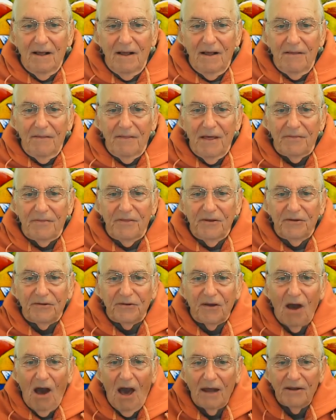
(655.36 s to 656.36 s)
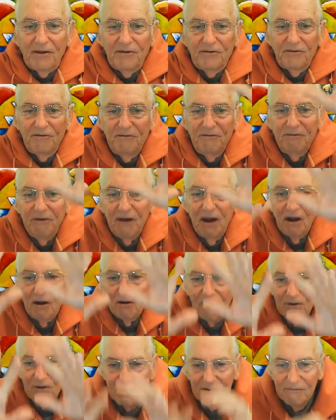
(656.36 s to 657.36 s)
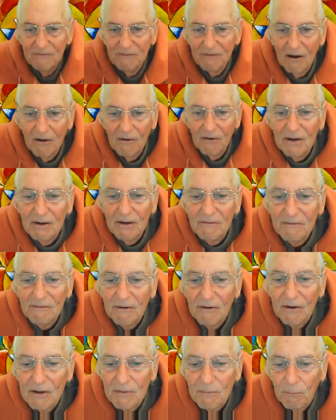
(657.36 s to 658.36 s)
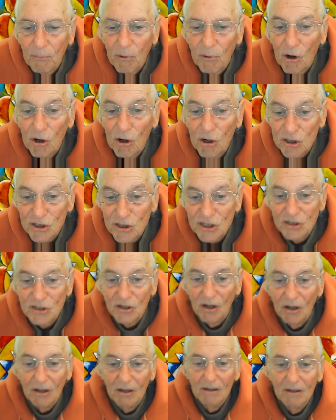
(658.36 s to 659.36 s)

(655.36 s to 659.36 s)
that this God is very, very, very personal.